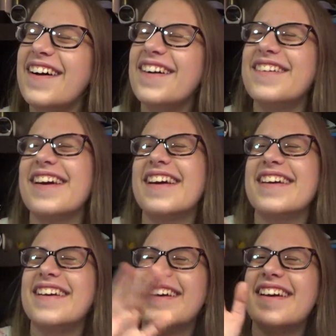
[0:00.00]

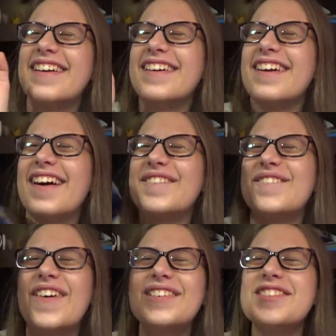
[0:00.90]
Okay.
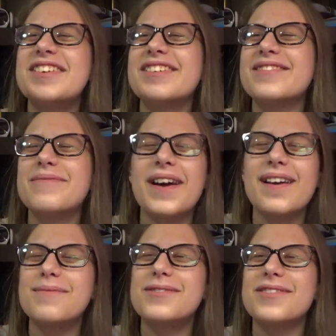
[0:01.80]
I'm watching my
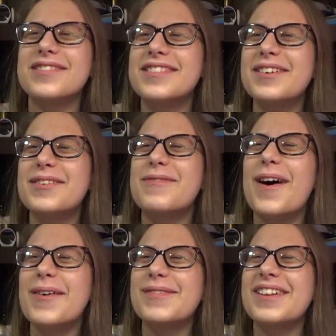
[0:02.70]
hamster Sniggle
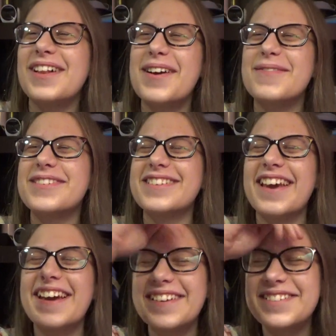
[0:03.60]
Pop climb his
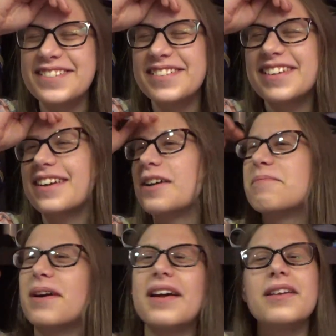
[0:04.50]
cage.
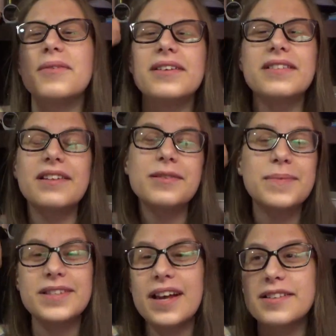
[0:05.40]
But anyways, that's
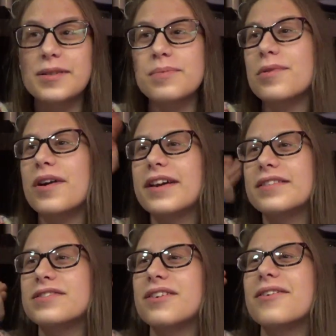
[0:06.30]
besides the
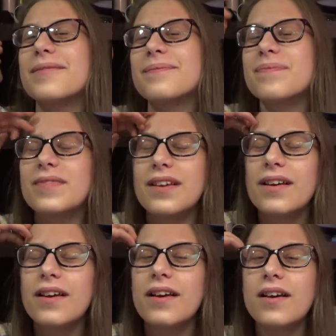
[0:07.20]
point. So,
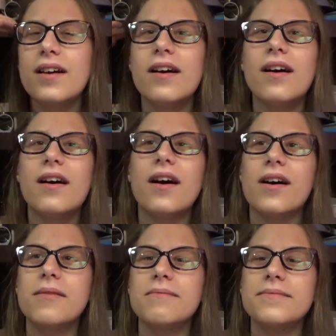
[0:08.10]

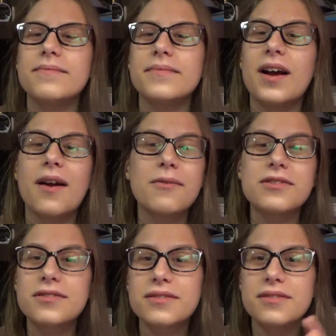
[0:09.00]
I
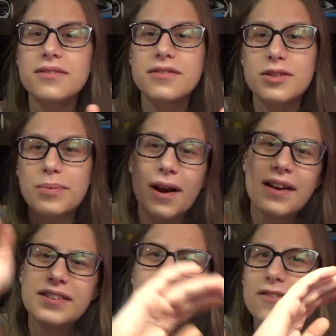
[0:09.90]
was
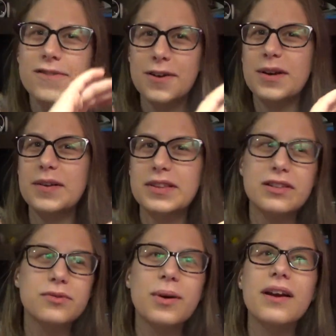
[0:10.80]
surprised that I found out
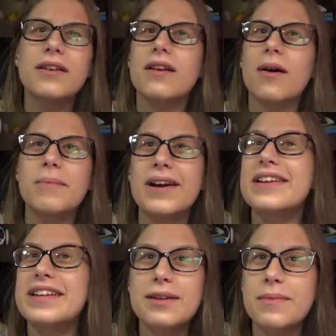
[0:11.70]
this way and not by
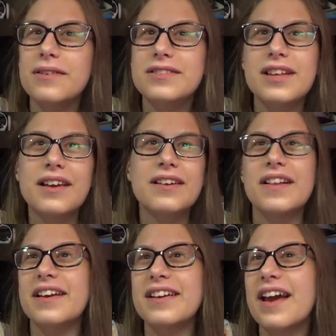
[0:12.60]
an email saying,
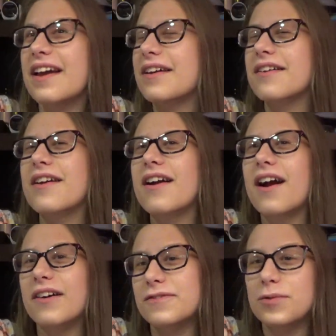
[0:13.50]
like, hey,
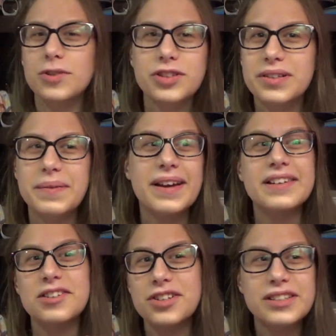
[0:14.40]
unfortunately we had
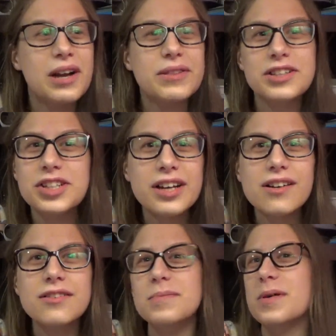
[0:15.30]
to shut down the
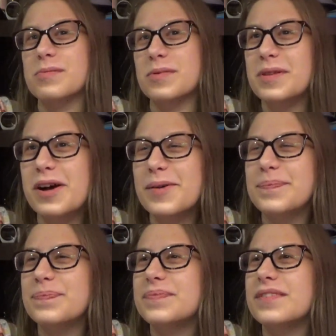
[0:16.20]
channels, blah, blah, blah.
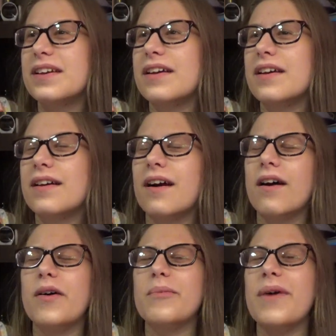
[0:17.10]

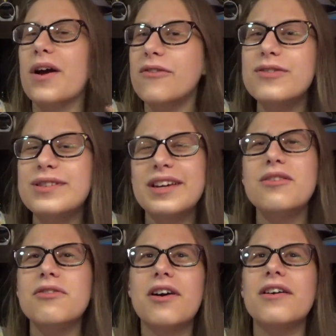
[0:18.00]
However,
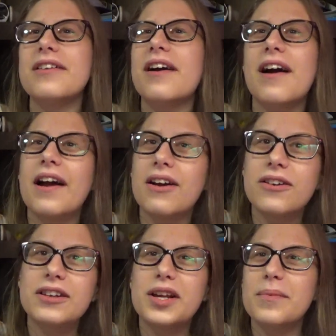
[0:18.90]
later on, I
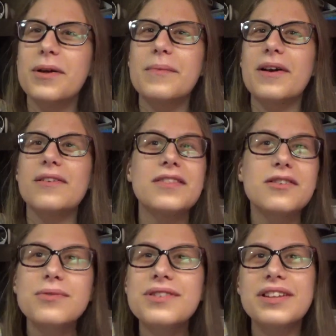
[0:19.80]
got an email about it.
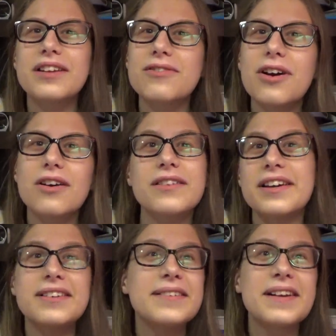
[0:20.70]
This was later on,
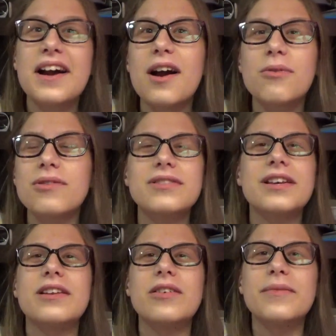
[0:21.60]
like, hours
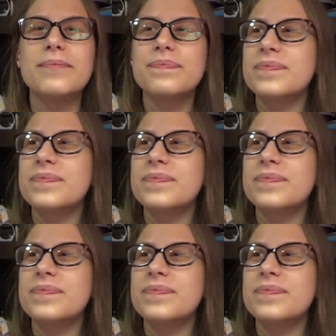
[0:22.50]
later.